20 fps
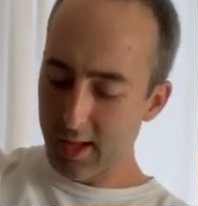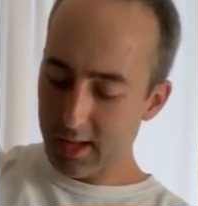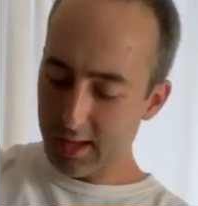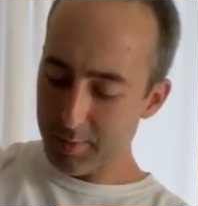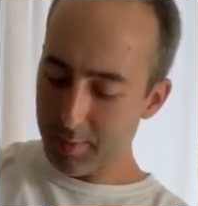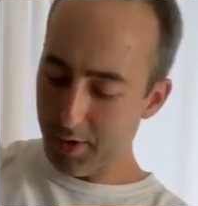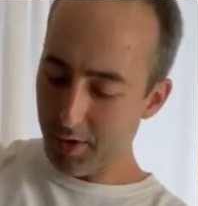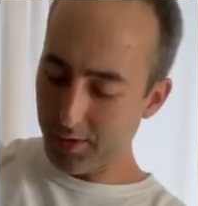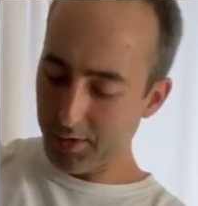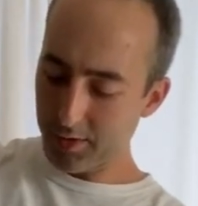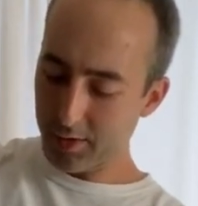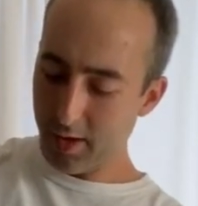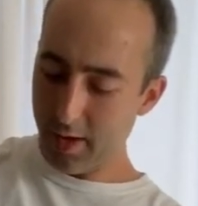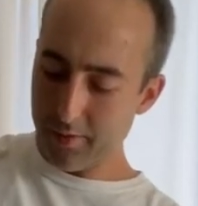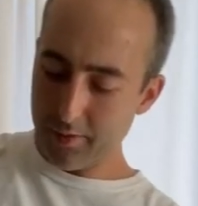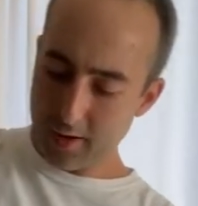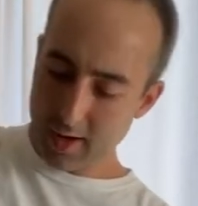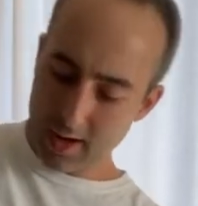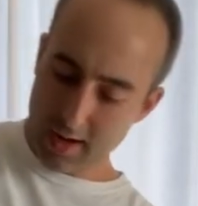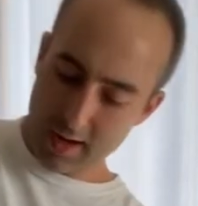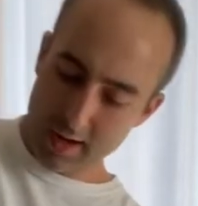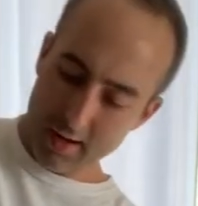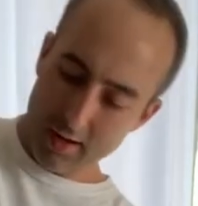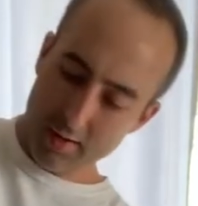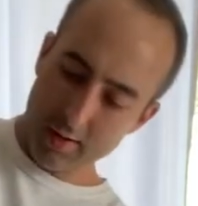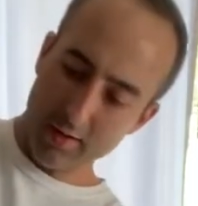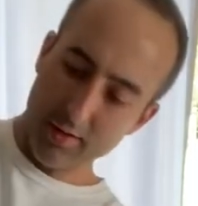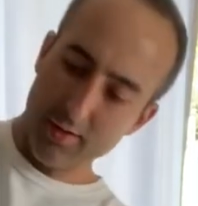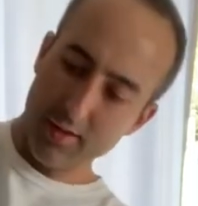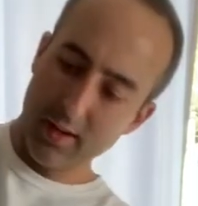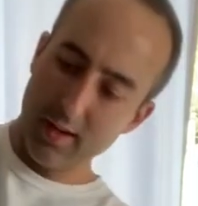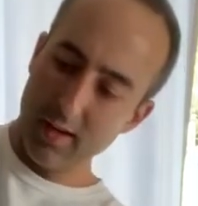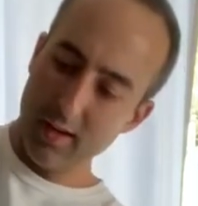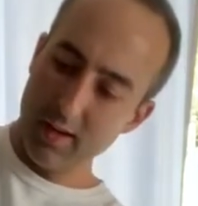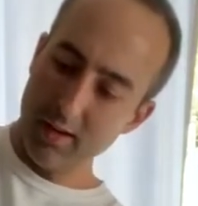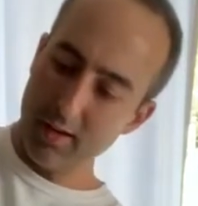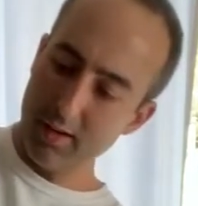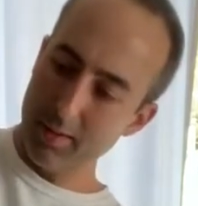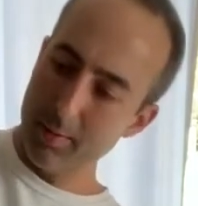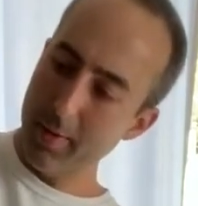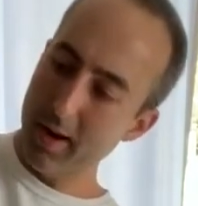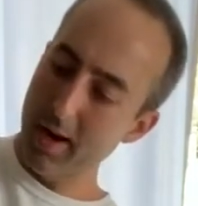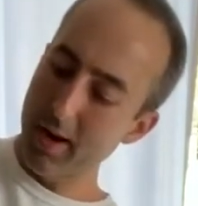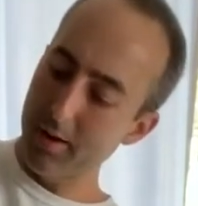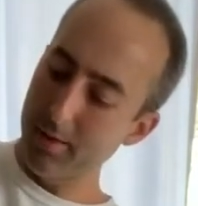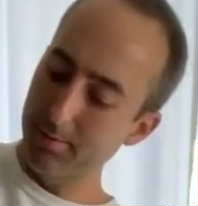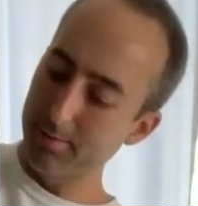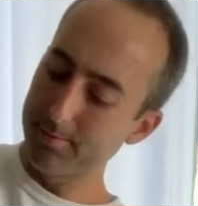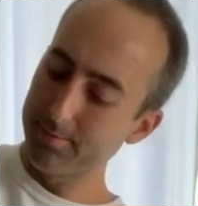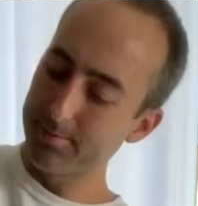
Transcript: The most they'll ever hang, you can see here, is about,